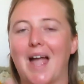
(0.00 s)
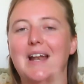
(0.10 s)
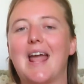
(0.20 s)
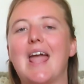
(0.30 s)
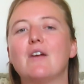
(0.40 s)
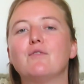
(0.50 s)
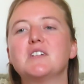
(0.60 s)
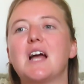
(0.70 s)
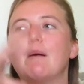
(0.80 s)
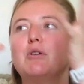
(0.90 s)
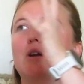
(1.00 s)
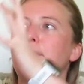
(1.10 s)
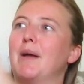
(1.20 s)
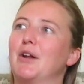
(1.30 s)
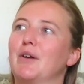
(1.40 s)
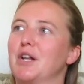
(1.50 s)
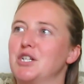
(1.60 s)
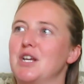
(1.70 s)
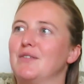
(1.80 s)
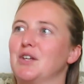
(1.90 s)
And every time you get better at
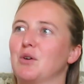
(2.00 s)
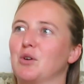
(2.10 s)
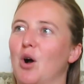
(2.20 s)
achieving your